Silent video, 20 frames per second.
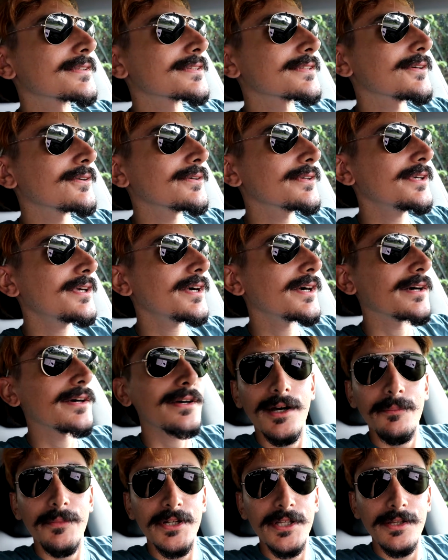So yeah,
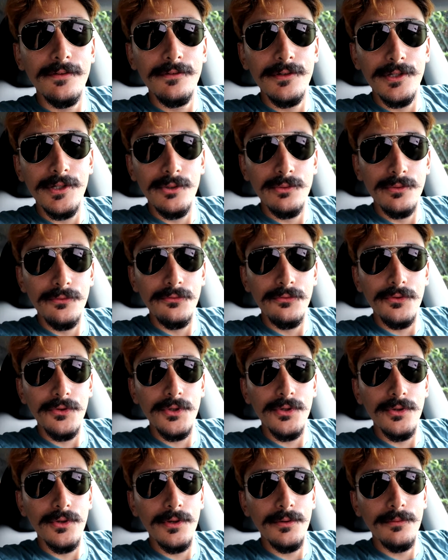I'm gonna give a little
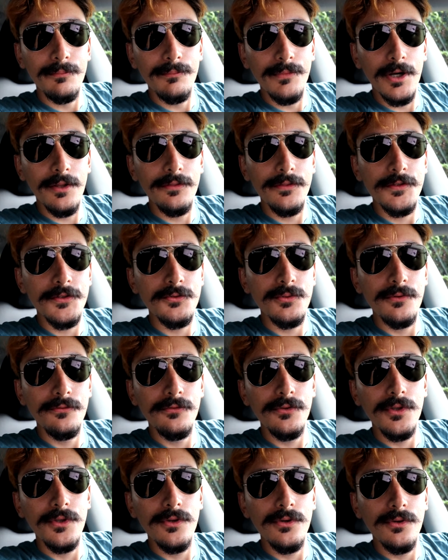review, a month's
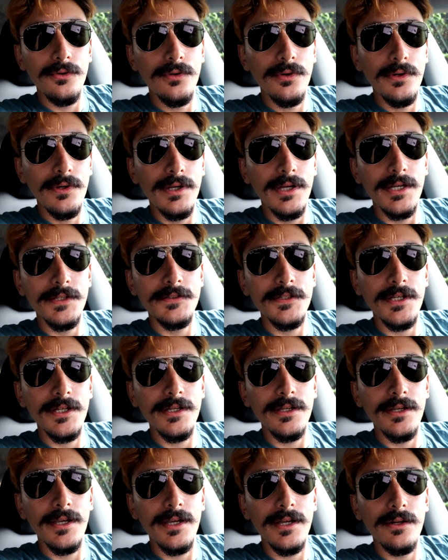review, as
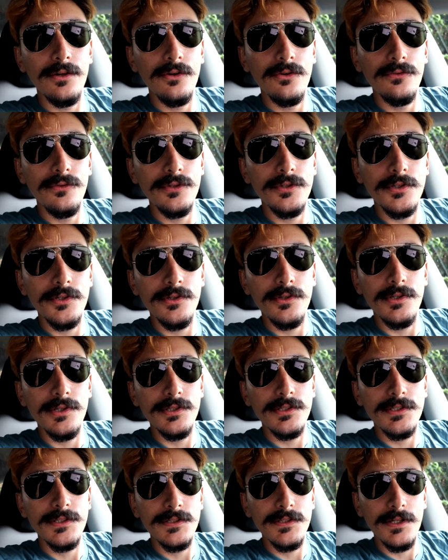I head over to
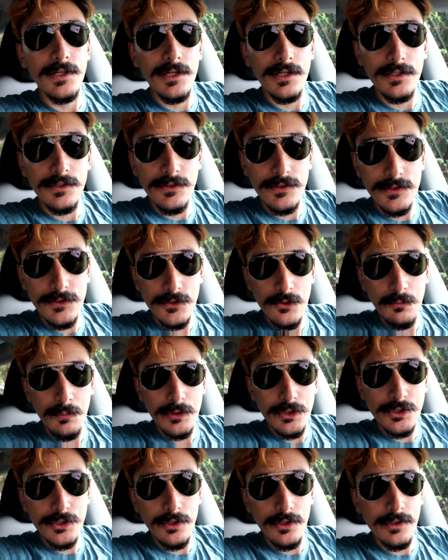this
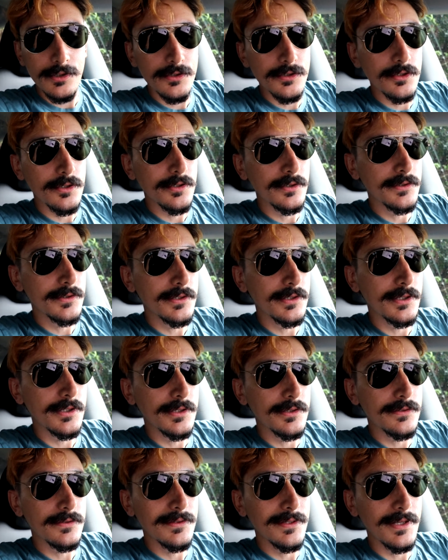Supercharger and
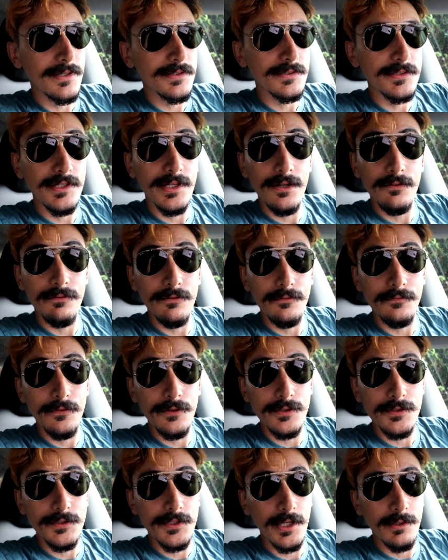test it out for the
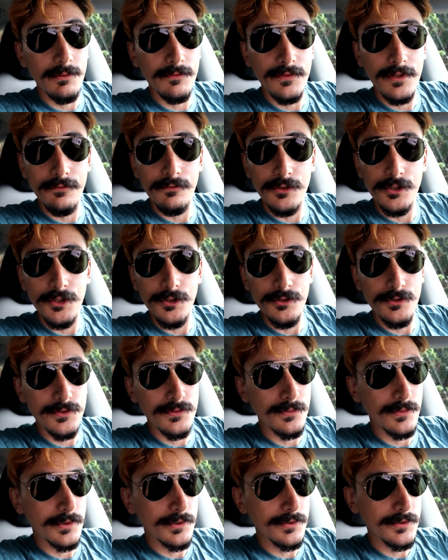first time. I've never used
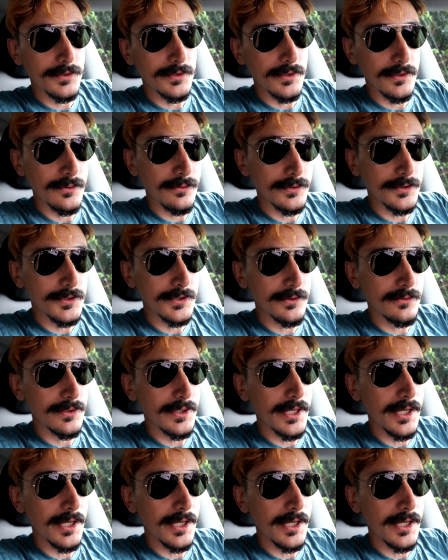one, so we'll see what